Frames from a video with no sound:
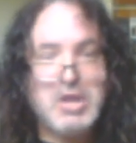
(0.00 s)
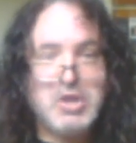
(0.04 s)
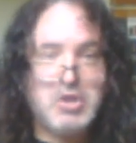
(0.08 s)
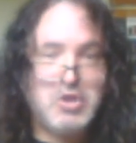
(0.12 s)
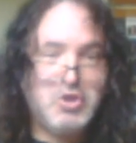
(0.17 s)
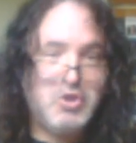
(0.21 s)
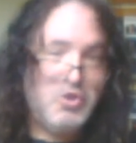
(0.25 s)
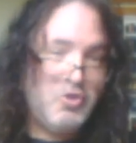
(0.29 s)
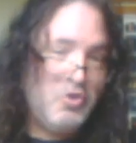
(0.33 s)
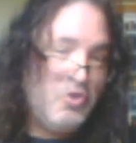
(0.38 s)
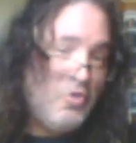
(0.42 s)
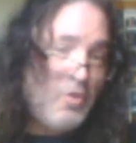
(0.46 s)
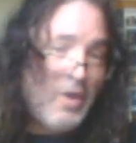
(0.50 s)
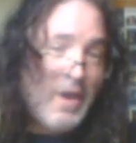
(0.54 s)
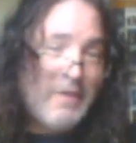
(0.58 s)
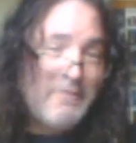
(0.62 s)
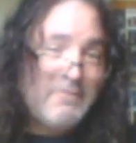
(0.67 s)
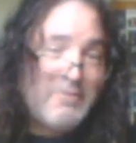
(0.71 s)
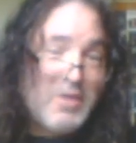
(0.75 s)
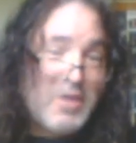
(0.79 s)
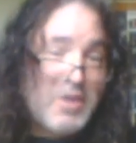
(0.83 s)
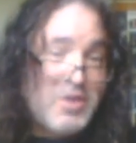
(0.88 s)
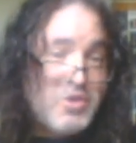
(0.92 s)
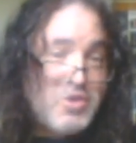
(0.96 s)
and
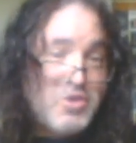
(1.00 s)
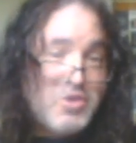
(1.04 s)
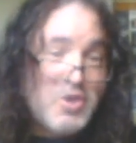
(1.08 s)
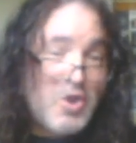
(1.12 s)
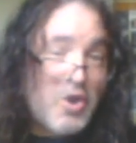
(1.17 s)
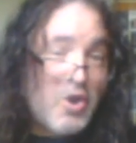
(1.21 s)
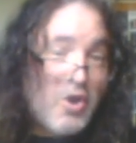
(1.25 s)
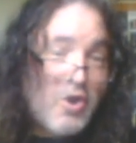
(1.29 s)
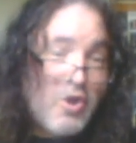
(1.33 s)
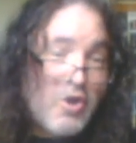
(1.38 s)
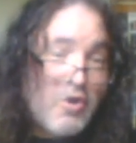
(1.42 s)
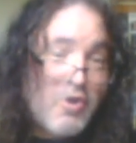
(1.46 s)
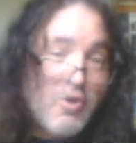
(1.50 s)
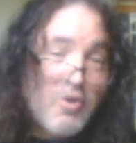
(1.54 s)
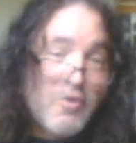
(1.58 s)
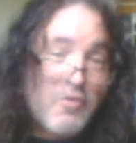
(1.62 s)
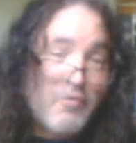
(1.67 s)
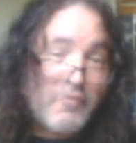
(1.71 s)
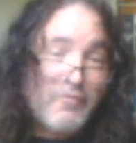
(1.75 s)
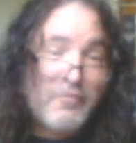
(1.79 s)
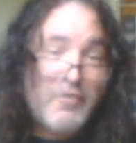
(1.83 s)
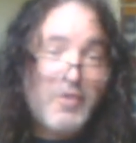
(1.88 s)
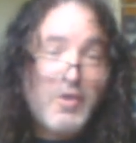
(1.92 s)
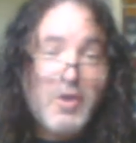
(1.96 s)
you have the
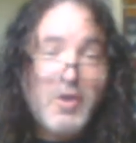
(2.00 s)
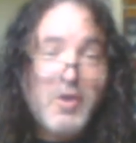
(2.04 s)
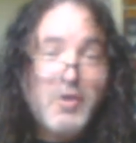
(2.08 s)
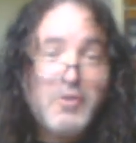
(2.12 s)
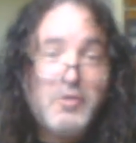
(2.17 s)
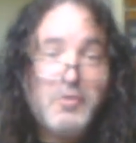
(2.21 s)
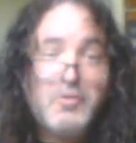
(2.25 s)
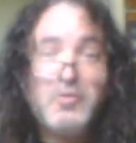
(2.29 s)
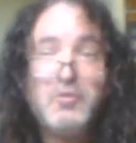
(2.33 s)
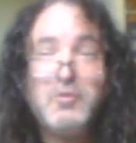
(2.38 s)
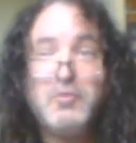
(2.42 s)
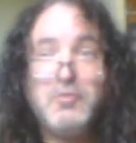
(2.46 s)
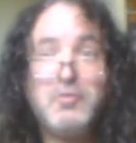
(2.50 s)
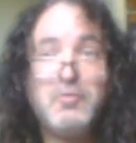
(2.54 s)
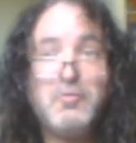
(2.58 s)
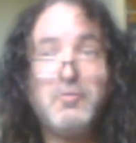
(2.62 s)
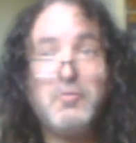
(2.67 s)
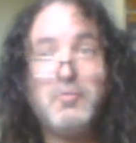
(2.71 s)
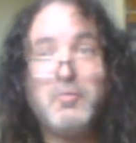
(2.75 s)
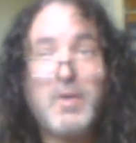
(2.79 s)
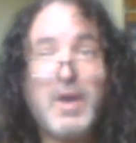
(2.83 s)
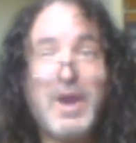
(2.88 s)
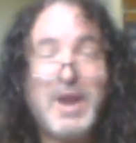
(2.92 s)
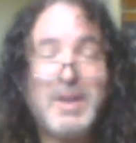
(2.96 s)
nerve
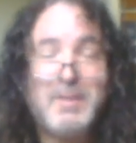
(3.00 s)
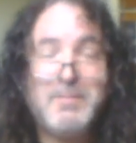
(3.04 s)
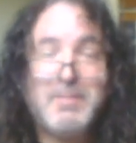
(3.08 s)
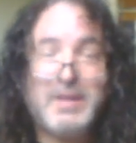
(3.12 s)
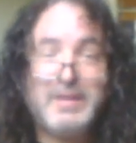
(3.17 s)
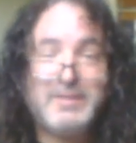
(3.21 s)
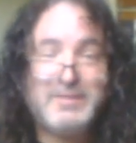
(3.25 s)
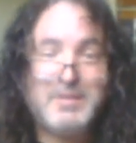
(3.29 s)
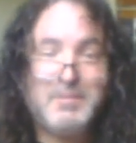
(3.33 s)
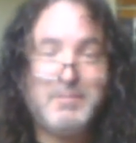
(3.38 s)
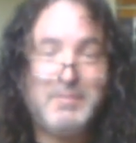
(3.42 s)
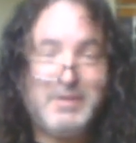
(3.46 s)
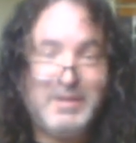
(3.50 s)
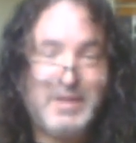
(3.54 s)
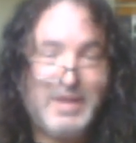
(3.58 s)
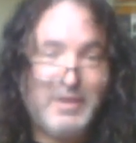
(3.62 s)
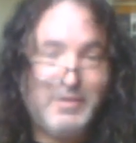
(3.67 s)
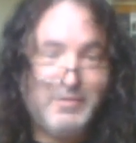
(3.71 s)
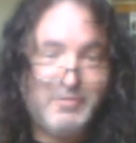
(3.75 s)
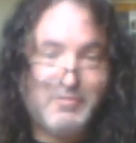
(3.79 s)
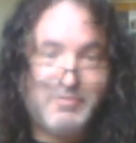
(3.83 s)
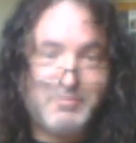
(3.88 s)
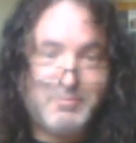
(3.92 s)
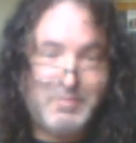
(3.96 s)
to whine about some
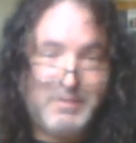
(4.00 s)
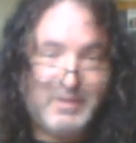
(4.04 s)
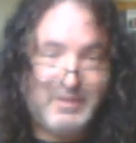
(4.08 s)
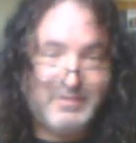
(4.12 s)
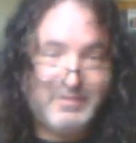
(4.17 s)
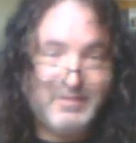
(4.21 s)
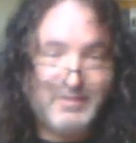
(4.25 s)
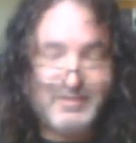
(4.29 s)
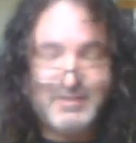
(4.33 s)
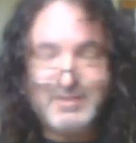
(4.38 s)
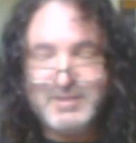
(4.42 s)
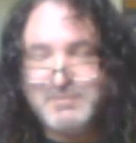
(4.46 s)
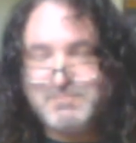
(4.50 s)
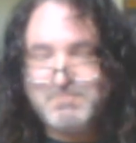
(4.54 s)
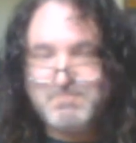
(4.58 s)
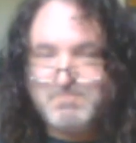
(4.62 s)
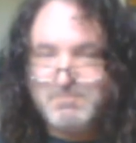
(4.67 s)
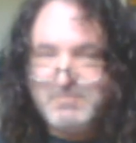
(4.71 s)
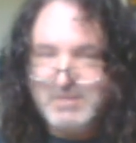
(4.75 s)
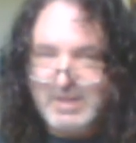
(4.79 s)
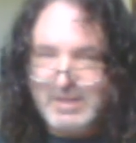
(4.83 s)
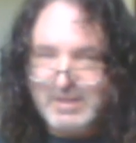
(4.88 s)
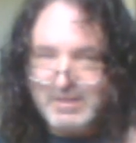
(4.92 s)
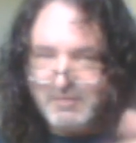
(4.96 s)
endangered
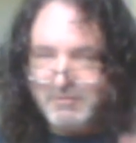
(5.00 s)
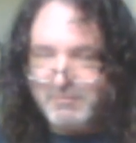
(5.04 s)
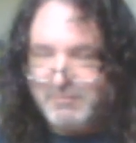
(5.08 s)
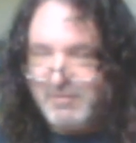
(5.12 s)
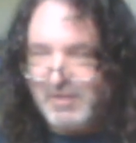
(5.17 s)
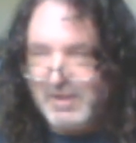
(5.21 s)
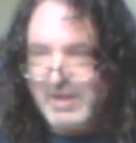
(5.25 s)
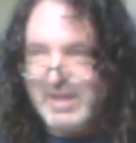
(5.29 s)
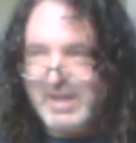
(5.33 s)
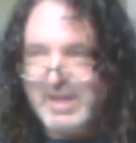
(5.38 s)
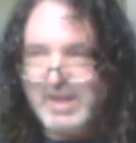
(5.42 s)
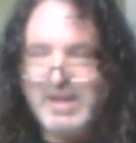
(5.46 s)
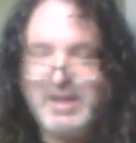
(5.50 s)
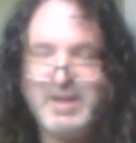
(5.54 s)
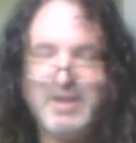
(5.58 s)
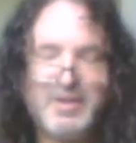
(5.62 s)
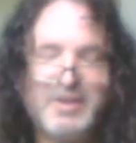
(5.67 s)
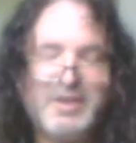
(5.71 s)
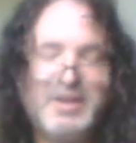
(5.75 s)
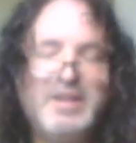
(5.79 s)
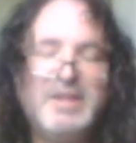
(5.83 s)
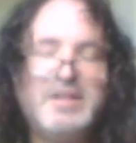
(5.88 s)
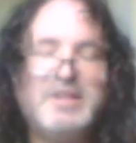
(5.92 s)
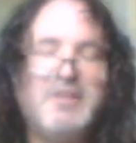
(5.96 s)
species. Get the fuck out
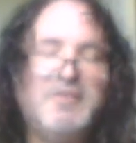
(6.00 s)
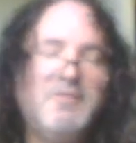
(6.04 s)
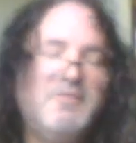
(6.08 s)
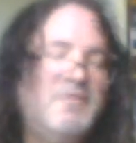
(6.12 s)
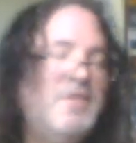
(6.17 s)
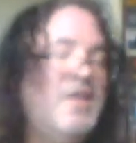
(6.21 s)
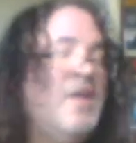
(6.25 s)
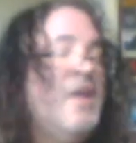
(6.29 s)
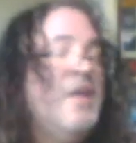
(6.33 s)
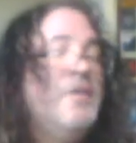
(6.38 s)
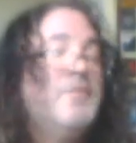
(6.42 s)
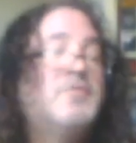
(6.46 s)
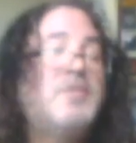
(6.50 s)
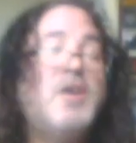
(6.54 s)
of here. Get the.